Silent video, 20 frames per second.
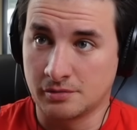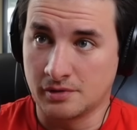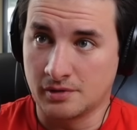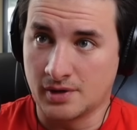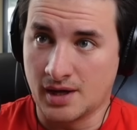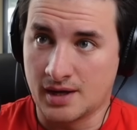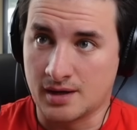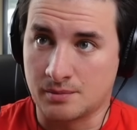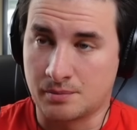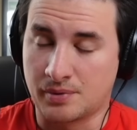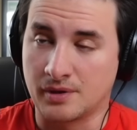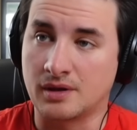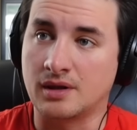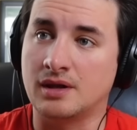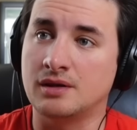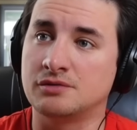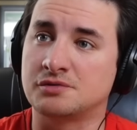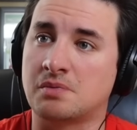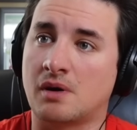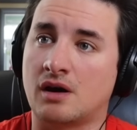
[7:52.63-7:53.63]
yeah, but
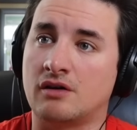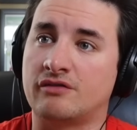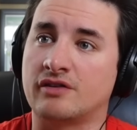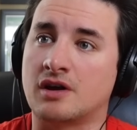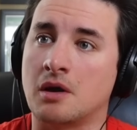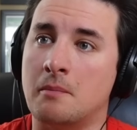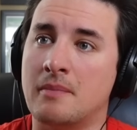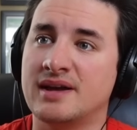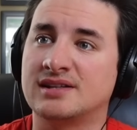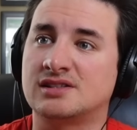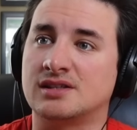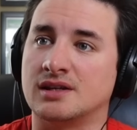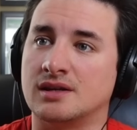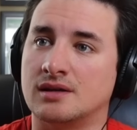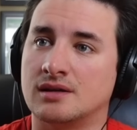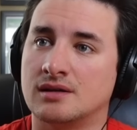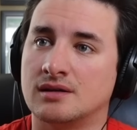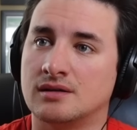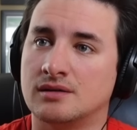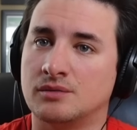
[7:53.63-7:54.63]
he was part of a
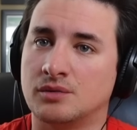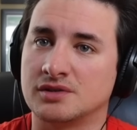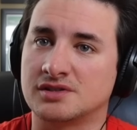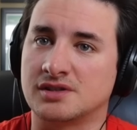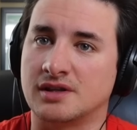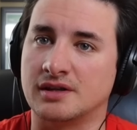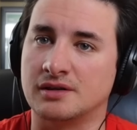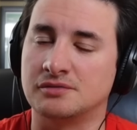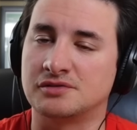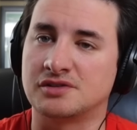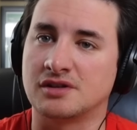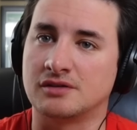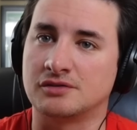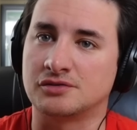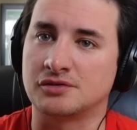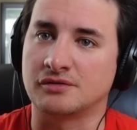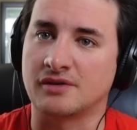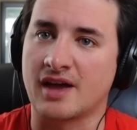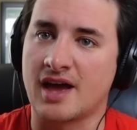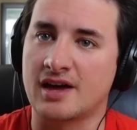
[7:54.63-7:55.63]
committee, wasn't he? He was
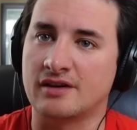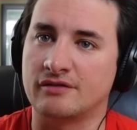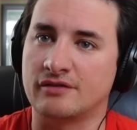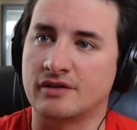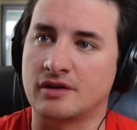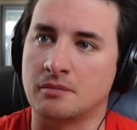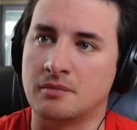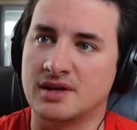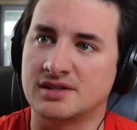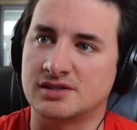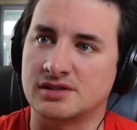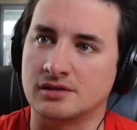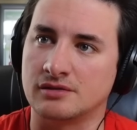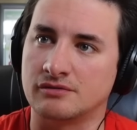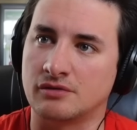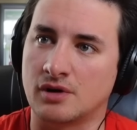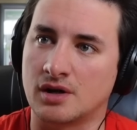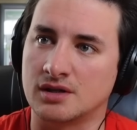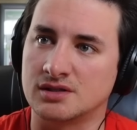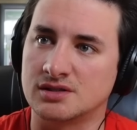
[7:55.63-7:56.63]
sort of the head of a committee
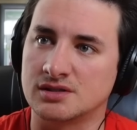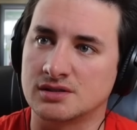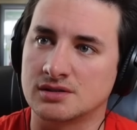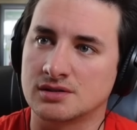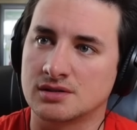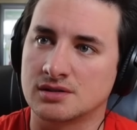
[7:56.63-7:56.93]
of writers.